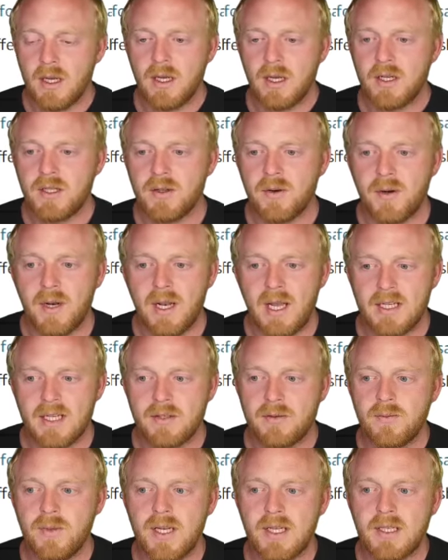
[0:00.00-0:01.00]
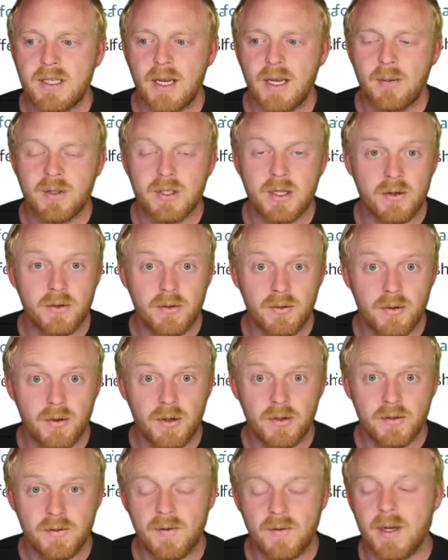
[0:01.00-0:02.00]
So in last week's Amazon Tool
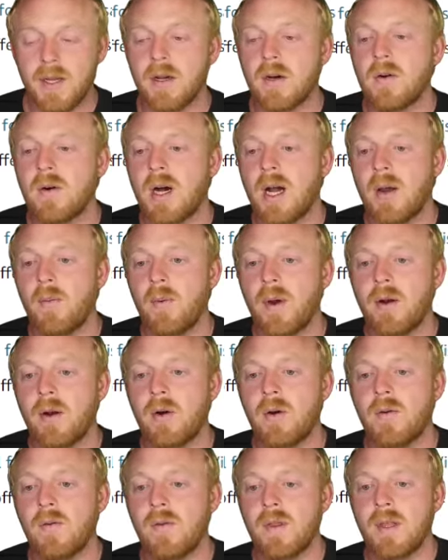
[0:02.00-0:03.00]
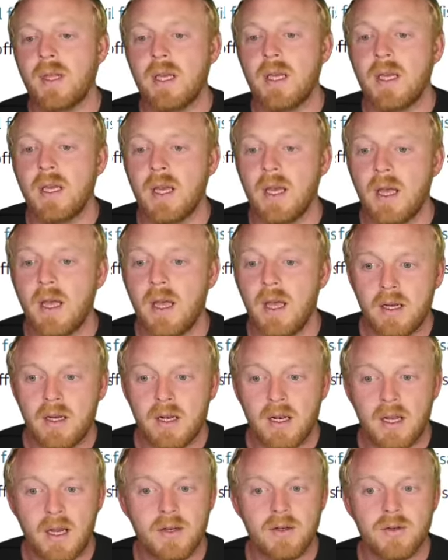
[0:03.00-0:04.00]
Deals video, I went over the
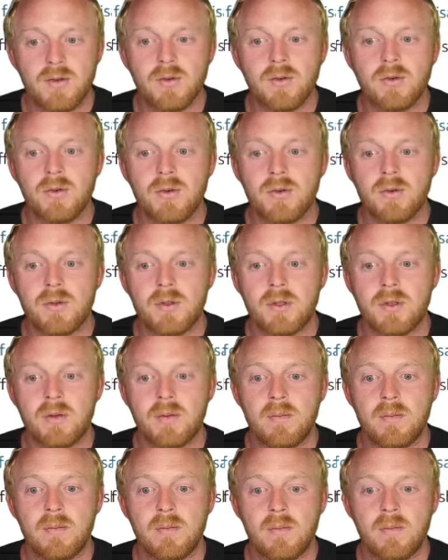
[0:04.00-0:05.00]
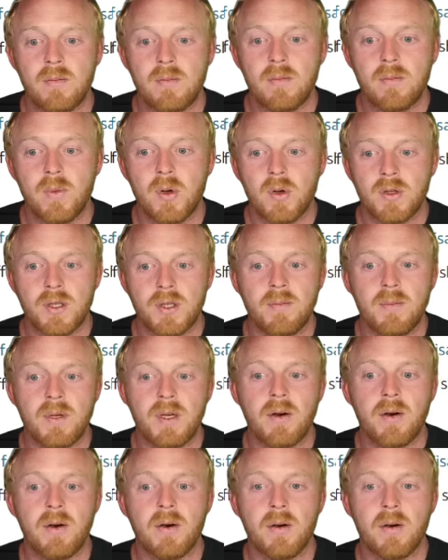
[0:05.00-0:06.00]
Klein Tools
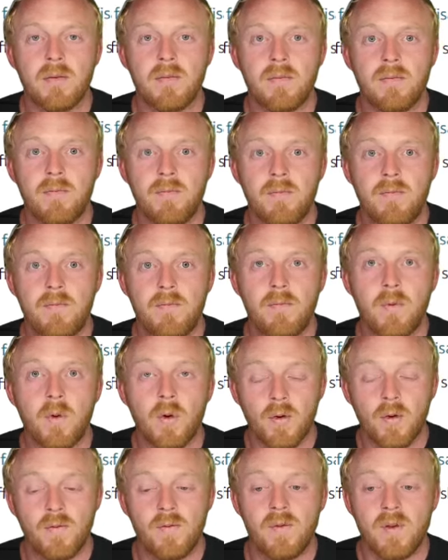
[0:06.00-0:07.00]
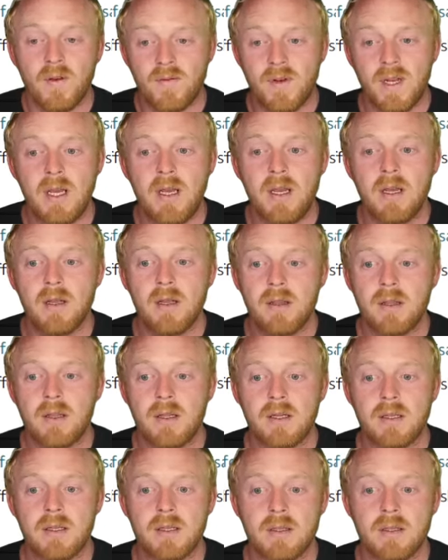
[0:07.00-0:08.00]
multimeter 450.
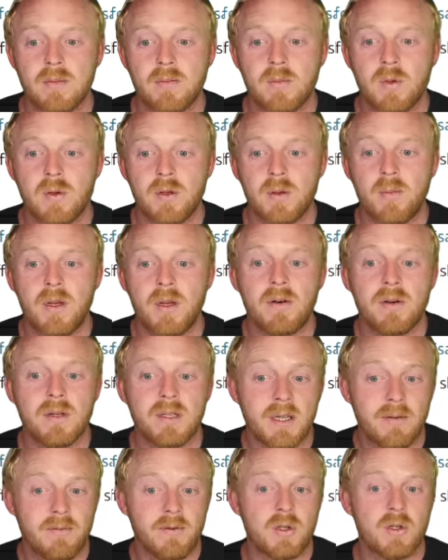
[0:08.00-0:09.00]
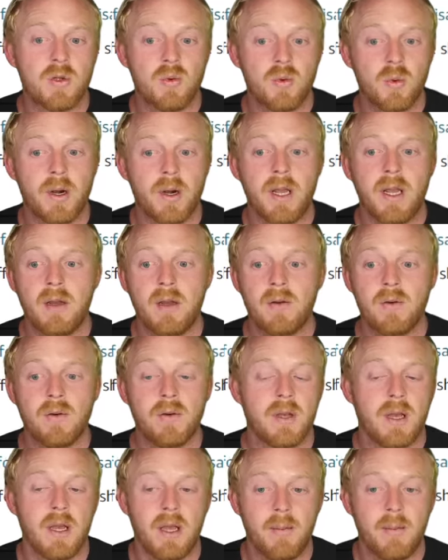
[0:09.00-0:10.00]
This is the multimeter 720 or
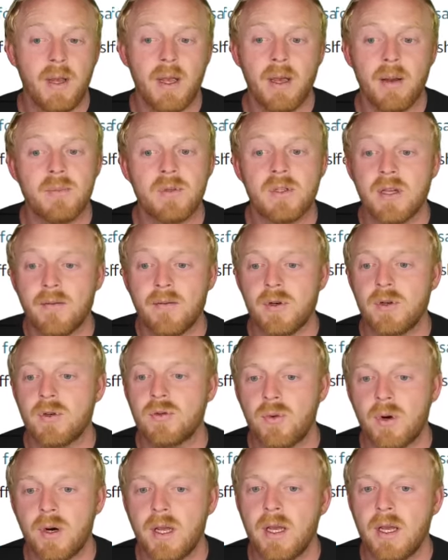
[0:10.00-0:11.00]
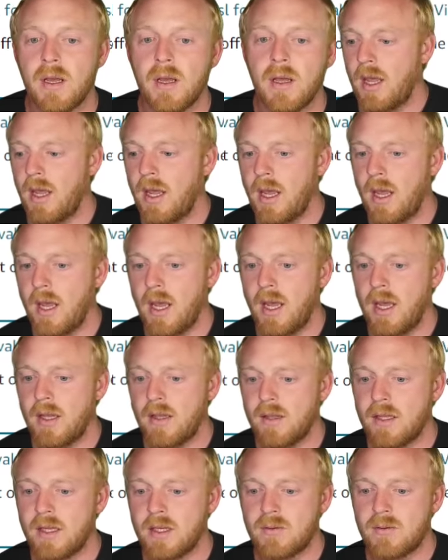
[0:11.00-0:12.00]
the MM720.
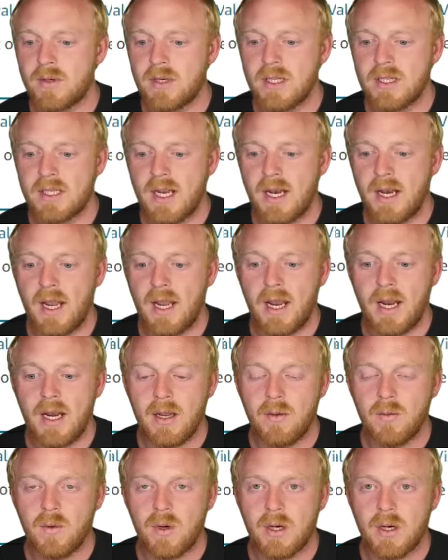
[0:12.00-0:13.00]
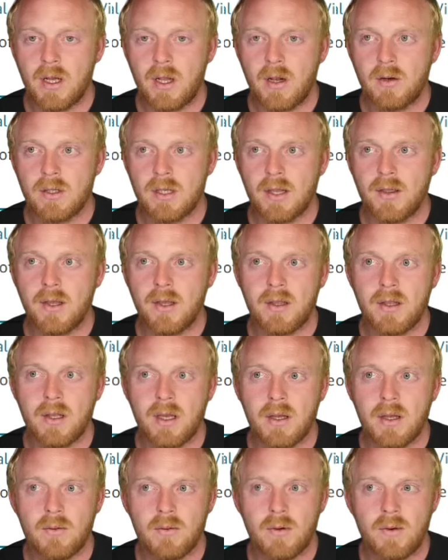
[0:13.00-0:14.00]
And this one is at $81. I think
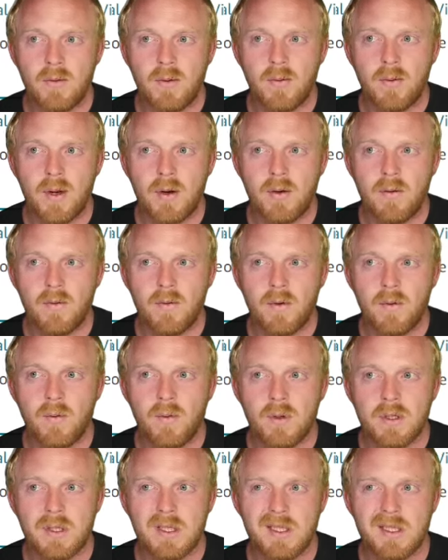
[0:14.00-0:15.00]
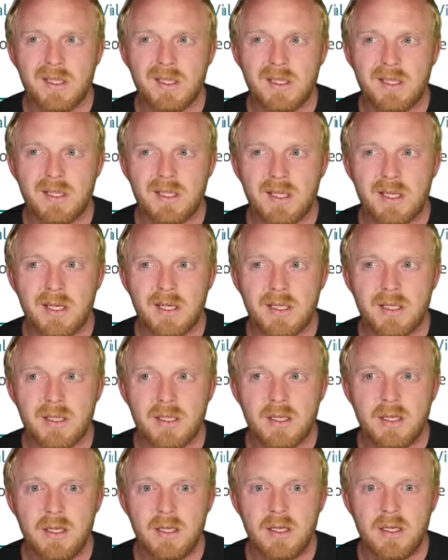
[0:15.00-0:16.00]
the other one we went over was
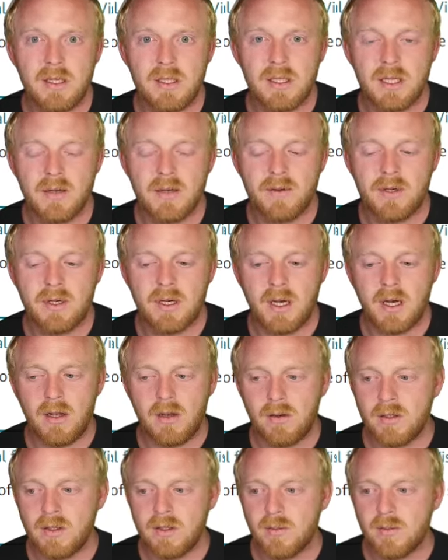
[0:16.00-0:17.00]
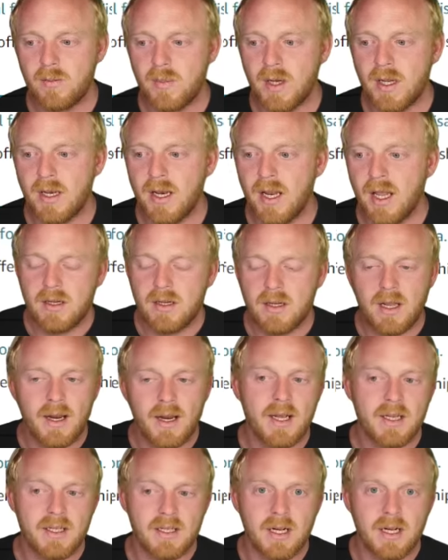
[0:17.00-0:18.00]
$67, but
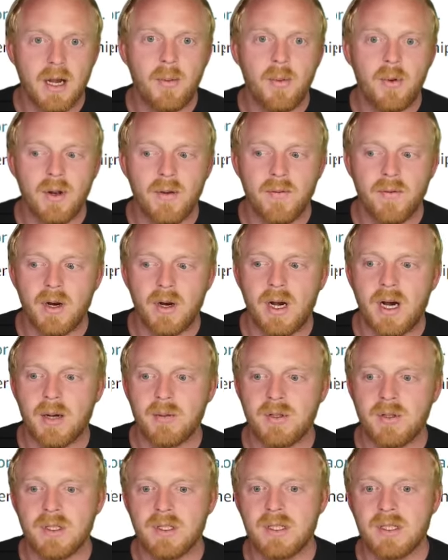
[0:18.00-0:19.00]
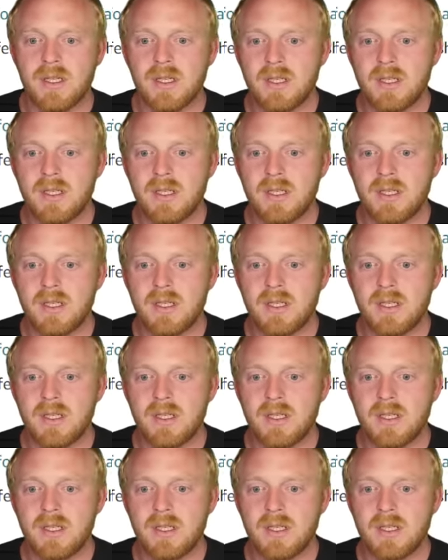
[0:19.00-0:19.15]
Klein has a couple different options.